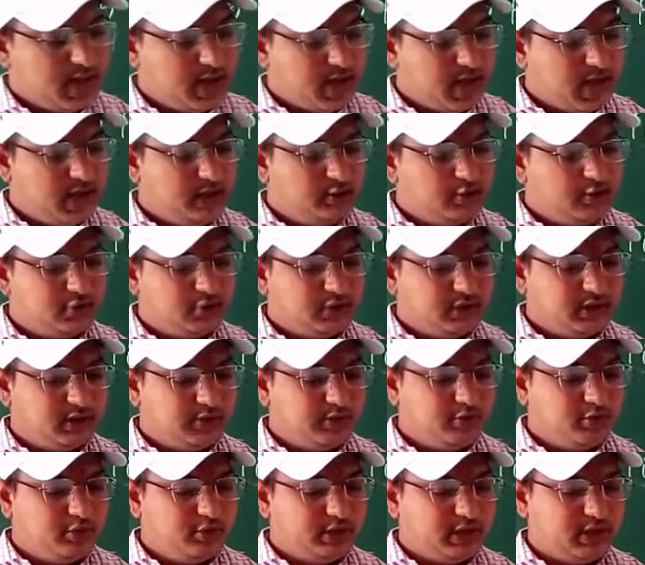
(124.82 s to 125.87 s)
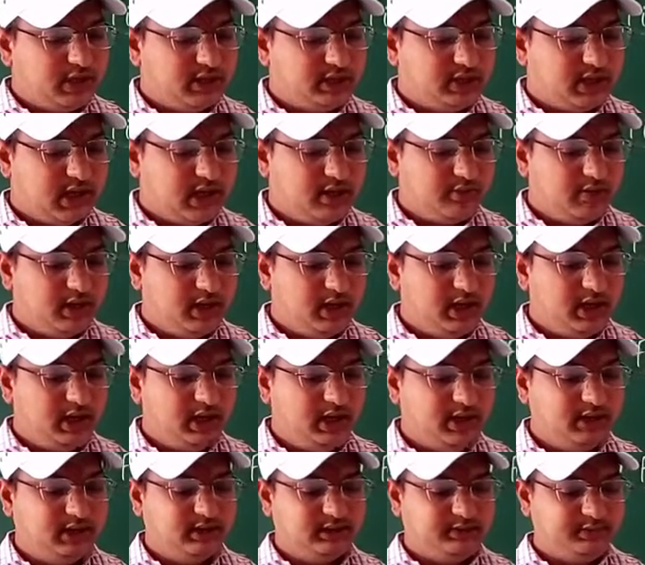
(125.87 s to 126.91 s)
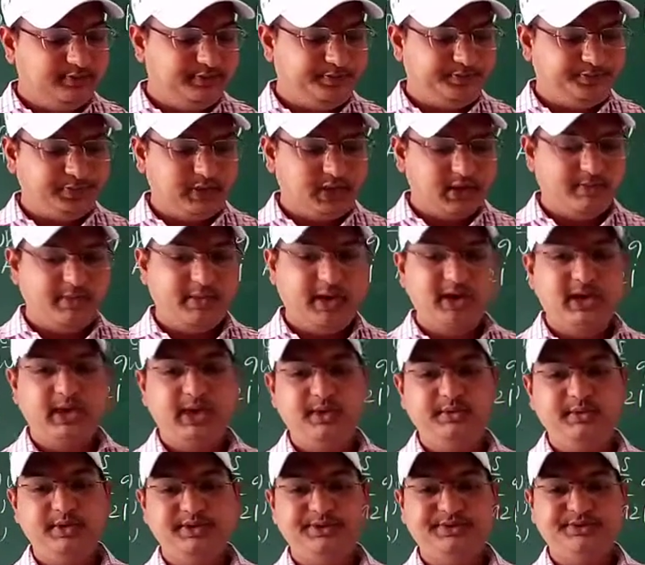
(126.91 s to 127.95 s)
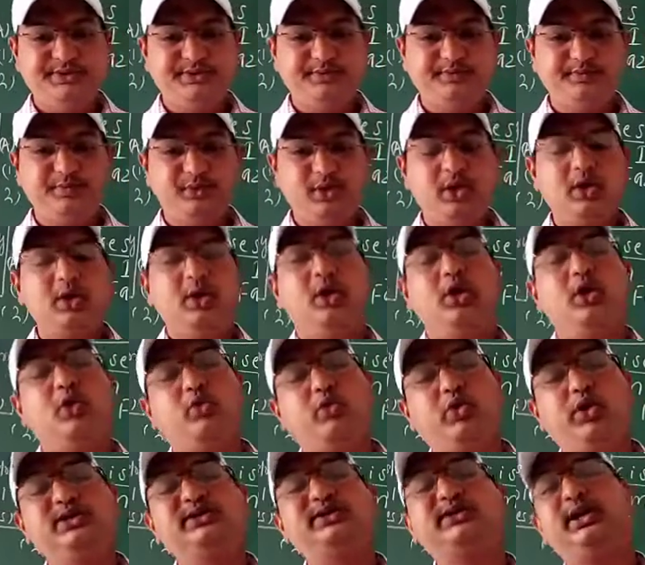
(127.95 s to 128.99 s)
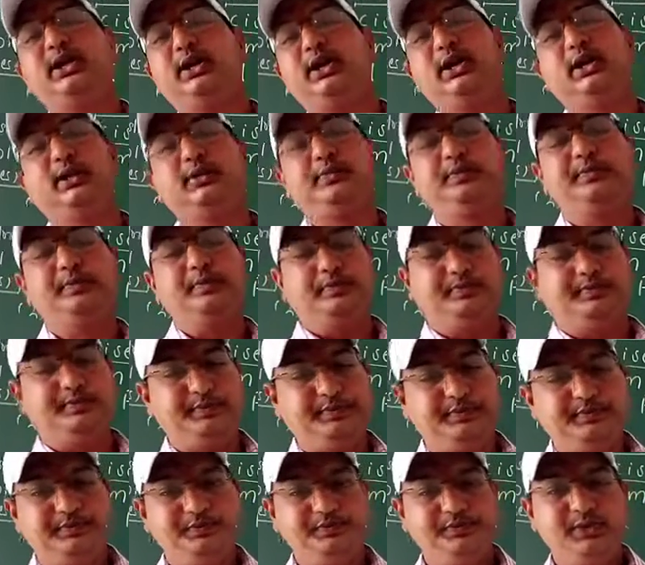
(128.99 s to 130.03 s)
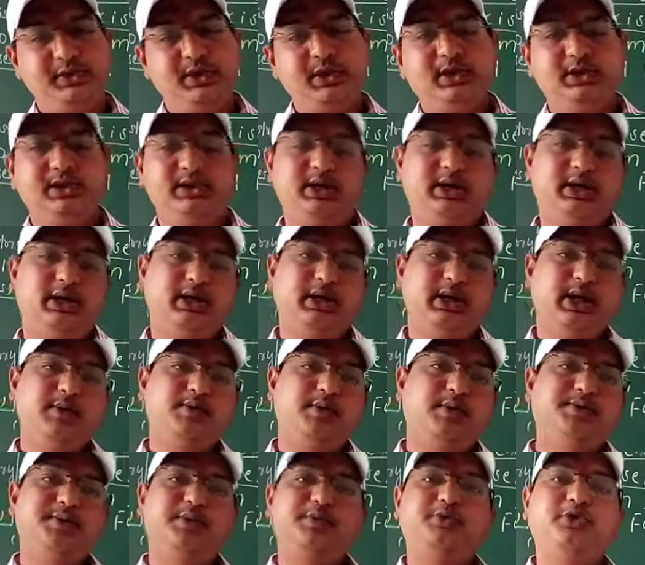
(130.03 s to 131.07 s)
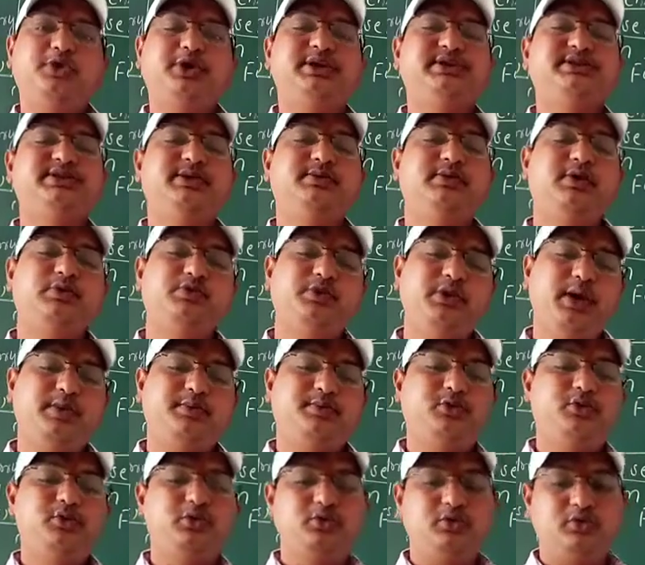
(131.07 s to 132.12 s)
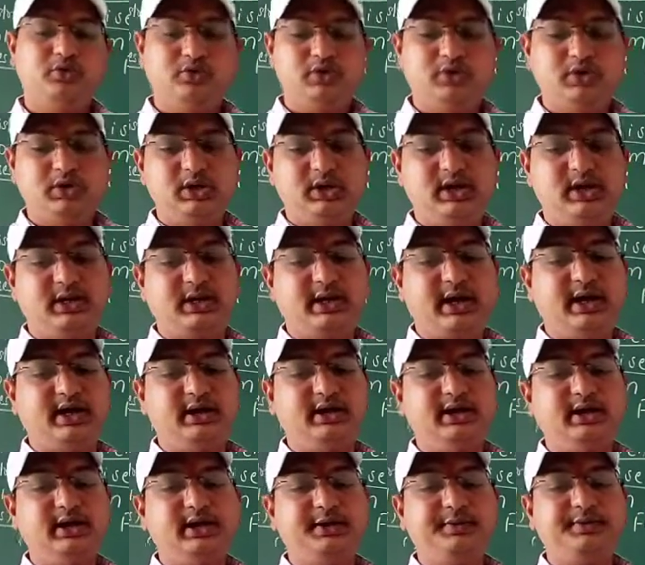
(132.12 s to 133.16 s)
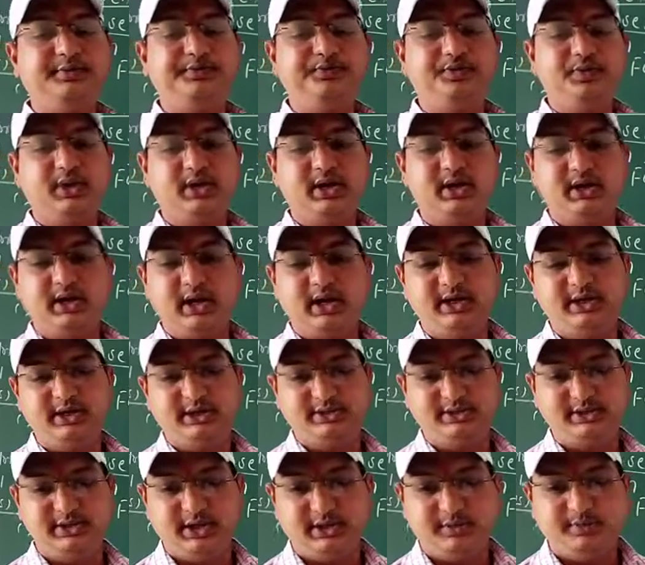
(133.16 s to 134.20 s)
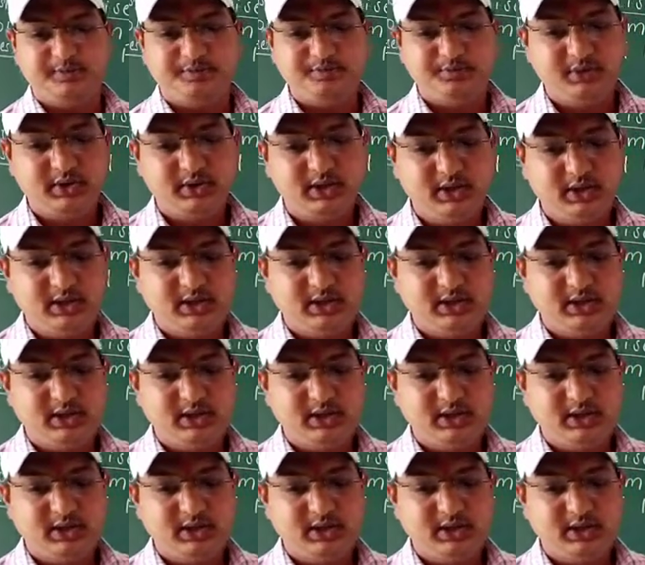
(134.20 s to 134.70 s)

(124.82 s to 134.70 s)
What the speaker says: I wrote the book Kitab al-Hind. My name is. Once again, the name of the book is given. We have to write the writer's name.